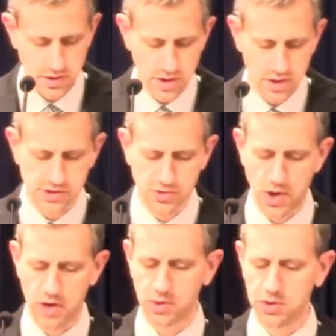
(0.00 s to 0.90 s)
to
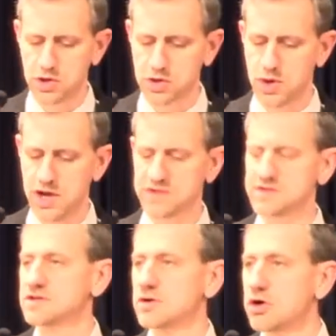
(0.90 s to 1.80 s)
what we
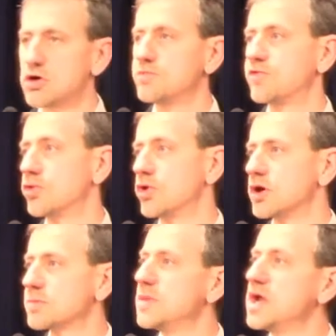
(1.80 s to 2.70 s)
request or hope
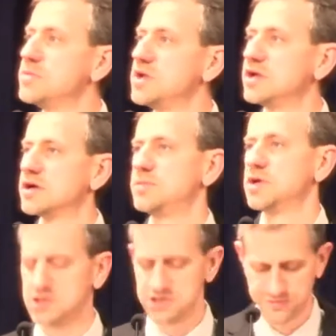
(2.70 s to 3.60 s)
for may be a
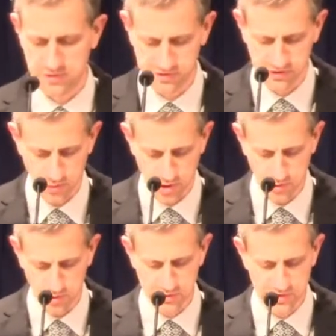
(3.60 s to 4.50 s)
bit different than what
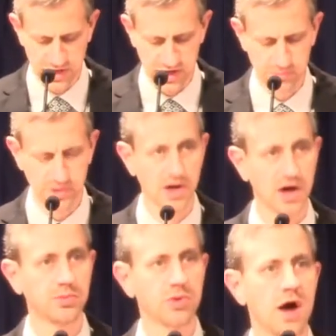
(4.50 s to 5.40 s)
we were thinking, but
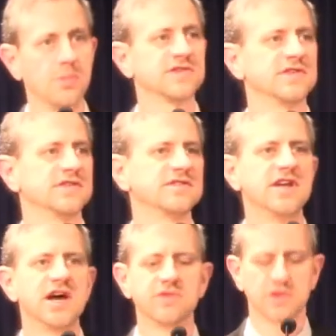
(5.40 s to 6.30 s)
God promises
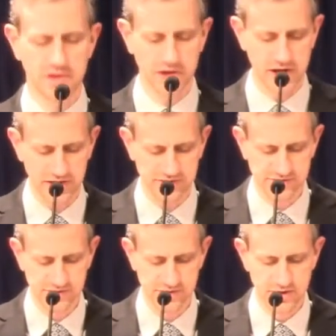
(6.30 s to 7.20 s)

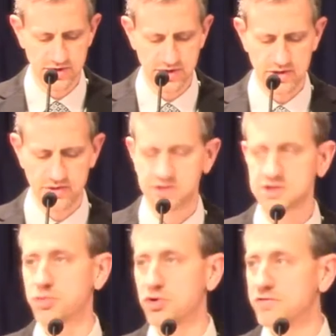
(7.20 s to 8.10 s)
nevertheless to
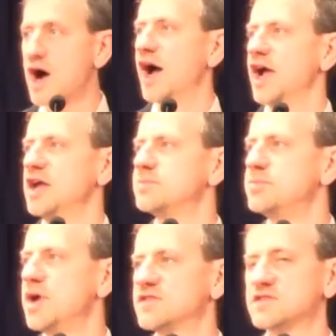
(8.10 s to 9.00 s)
provide
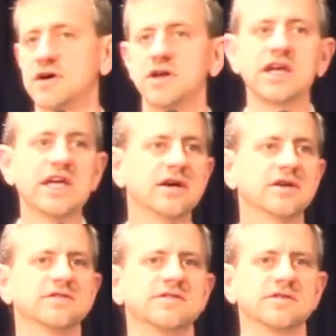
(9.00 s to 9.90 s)
based on
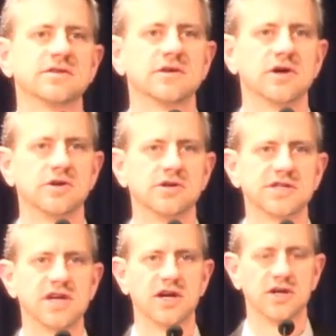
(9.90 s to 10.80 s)
His
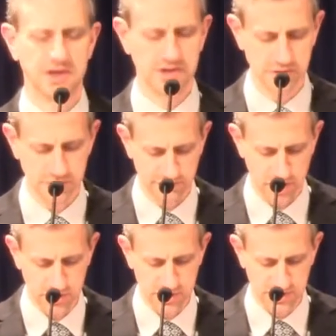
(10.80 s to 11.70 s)
understanding of our
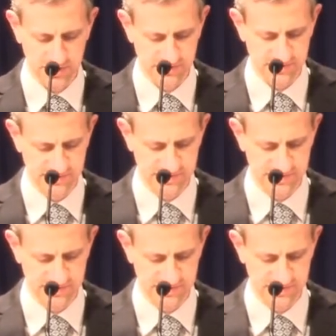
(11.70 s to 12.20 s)
needs.